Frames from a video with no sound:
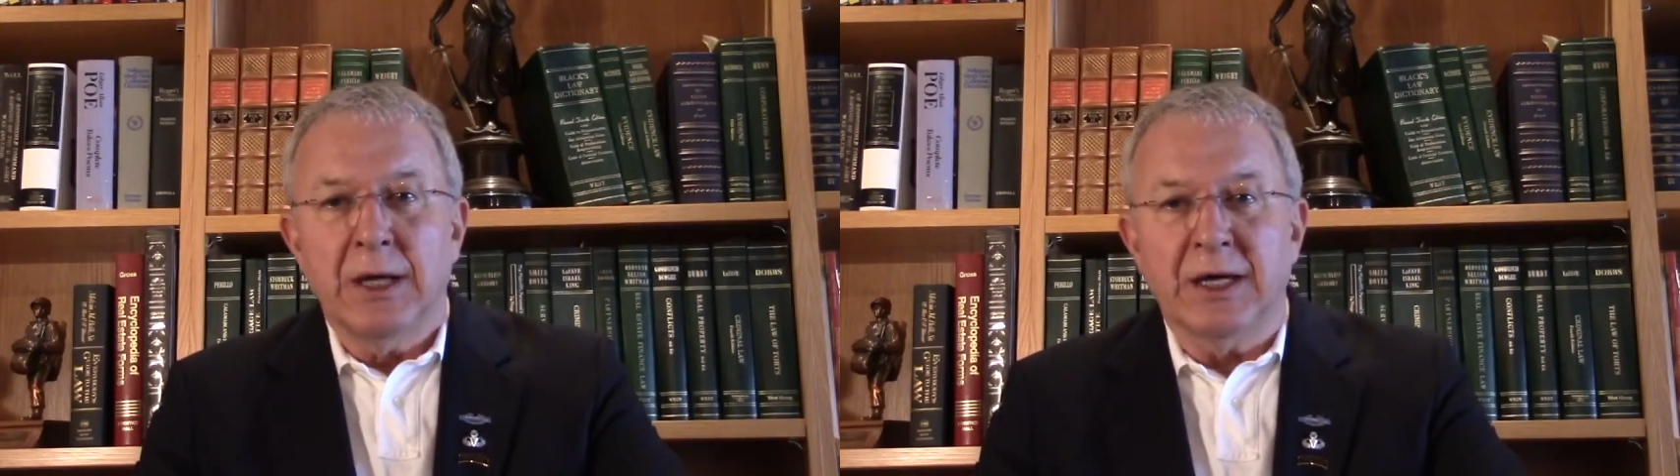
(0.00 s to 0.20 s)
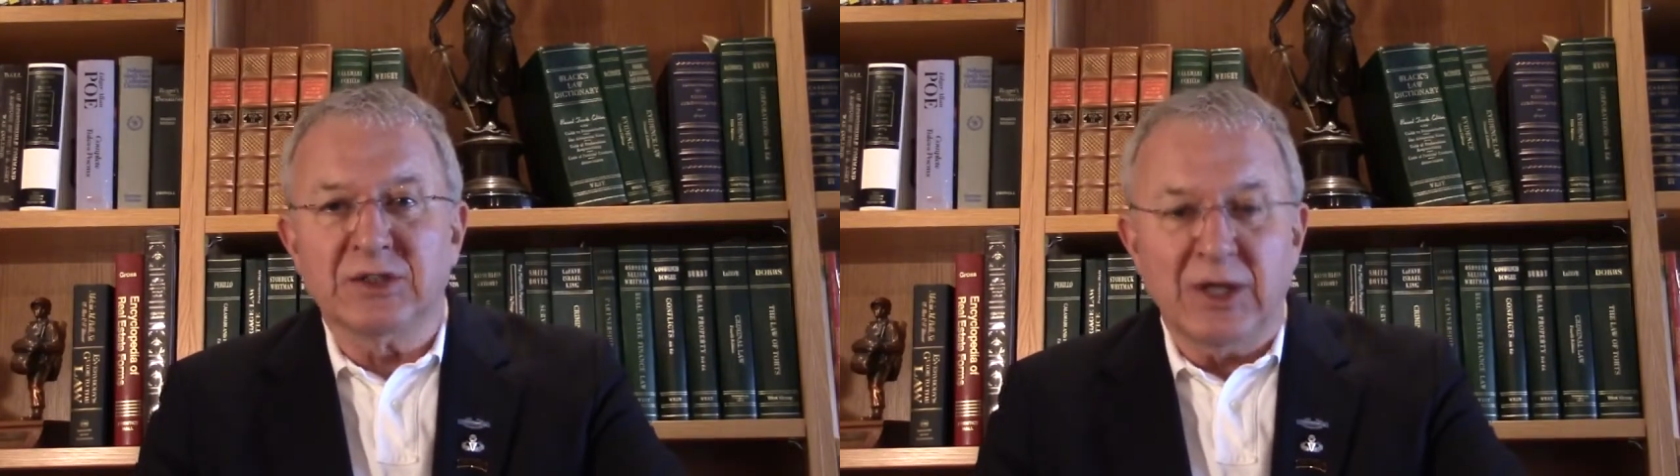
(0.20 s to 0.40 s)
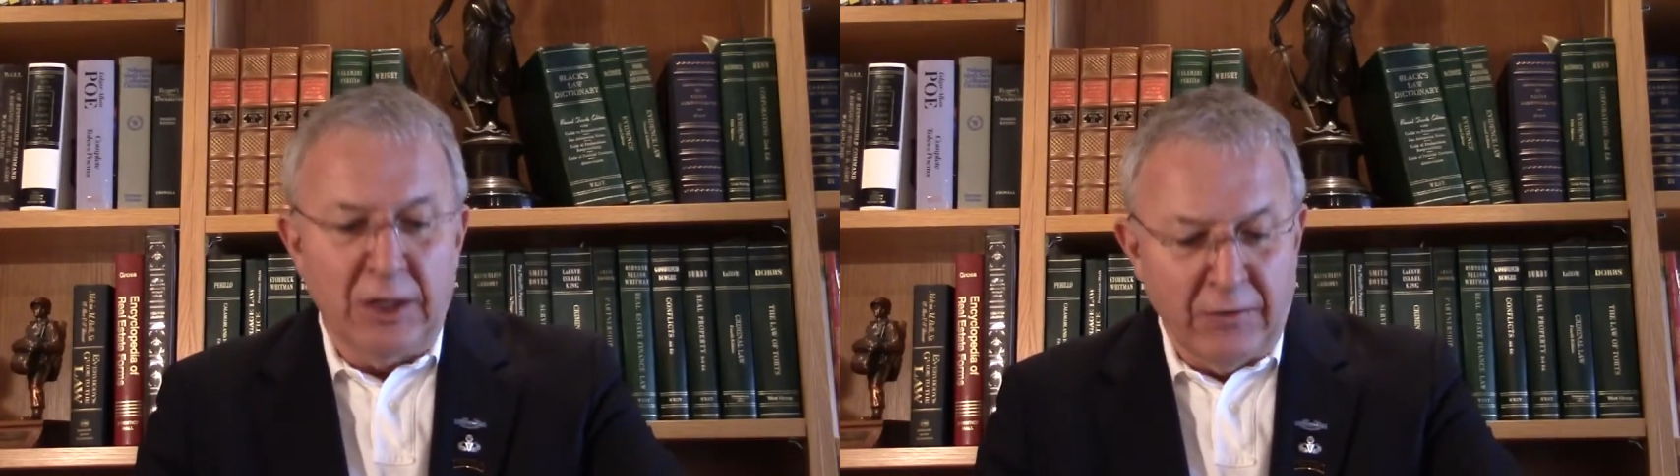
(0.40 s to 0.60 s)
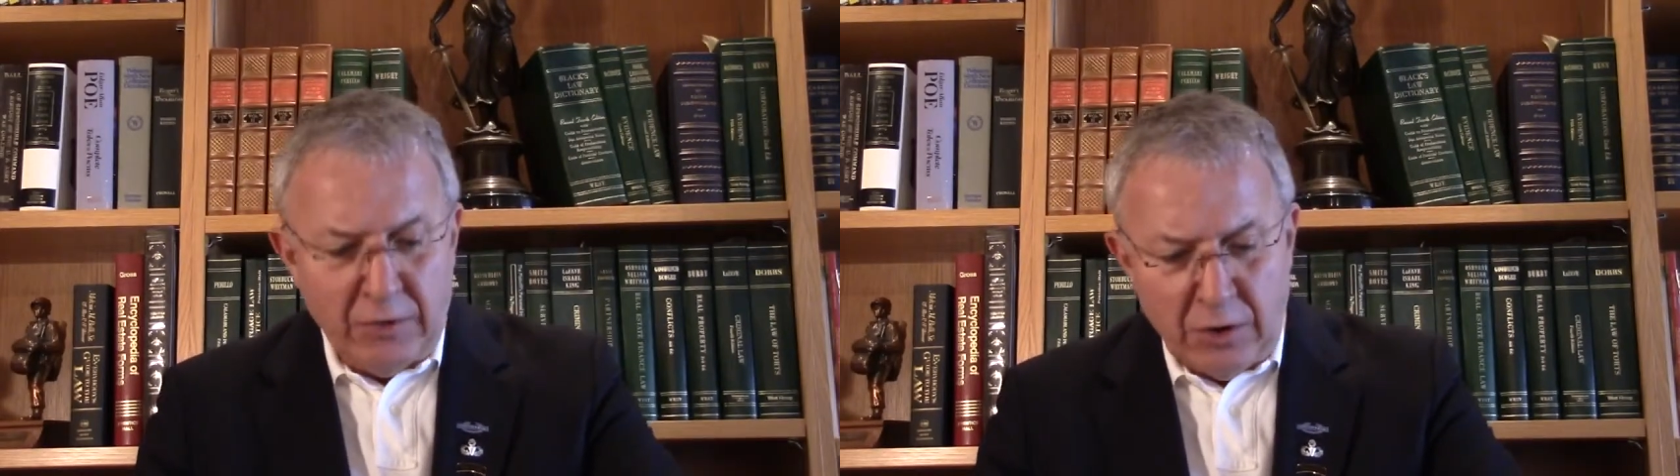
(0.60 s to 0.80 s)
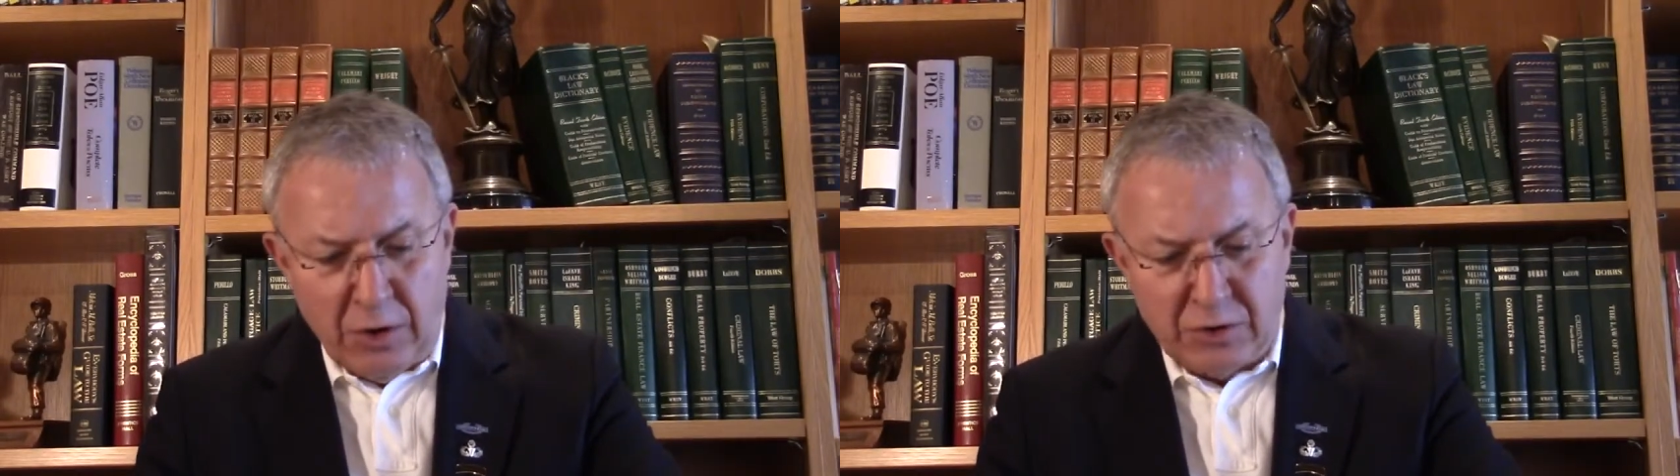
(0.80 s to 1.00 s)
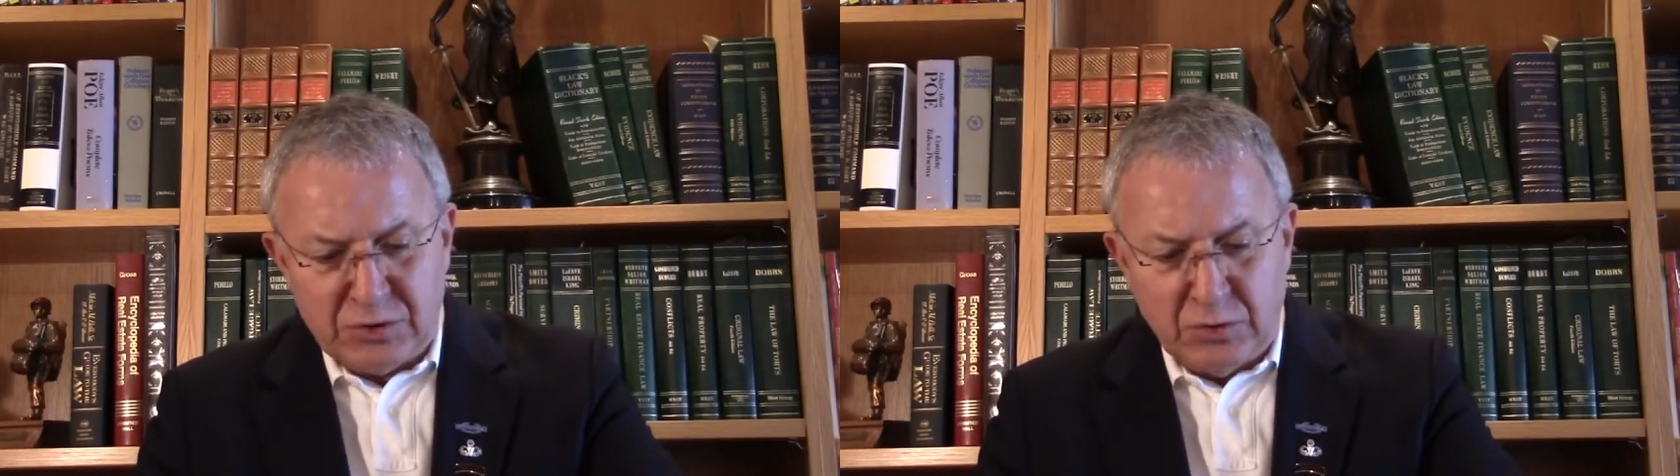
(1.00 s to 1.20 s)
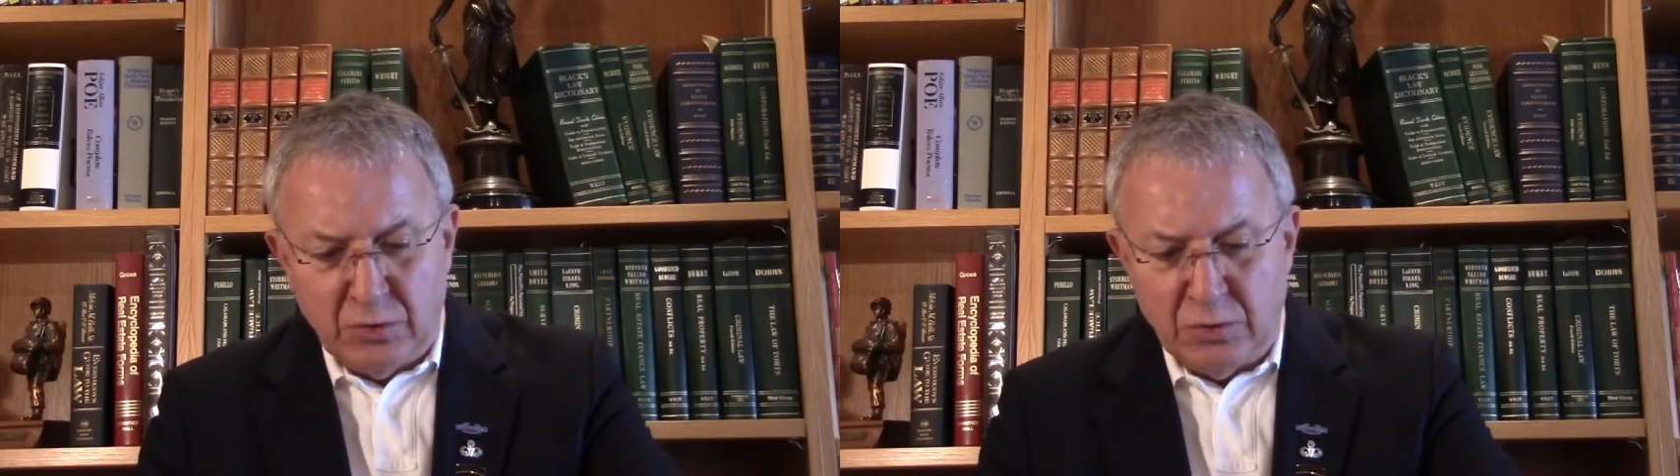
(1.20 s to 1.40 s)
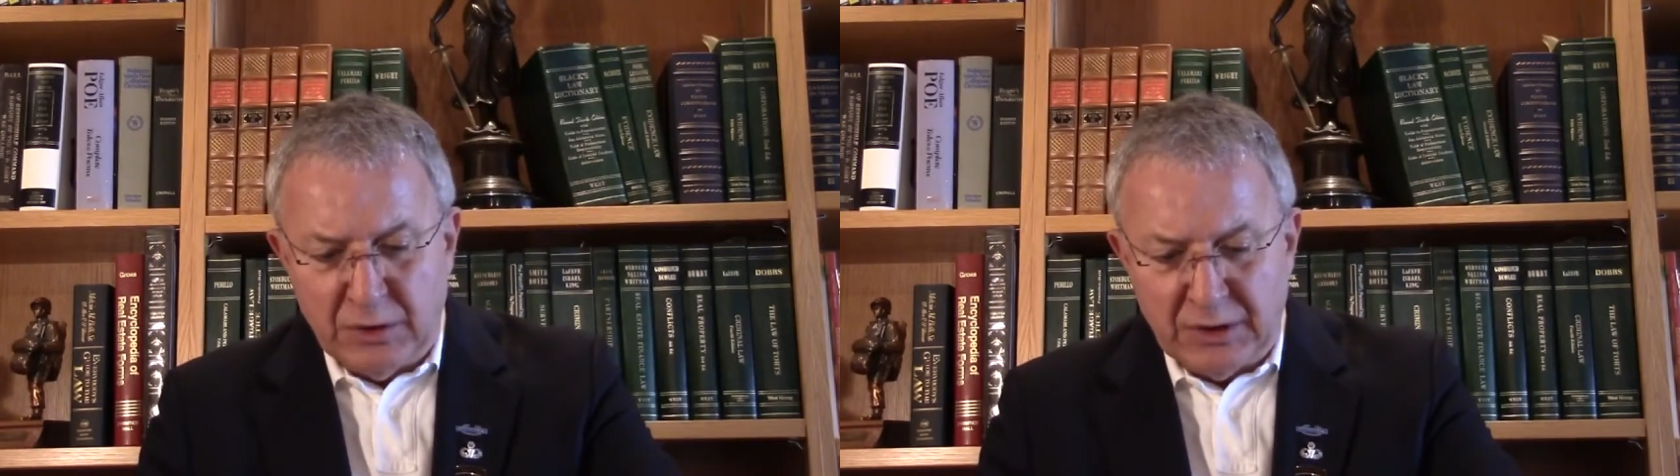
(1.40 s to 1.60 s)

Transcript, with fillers: excel on their law school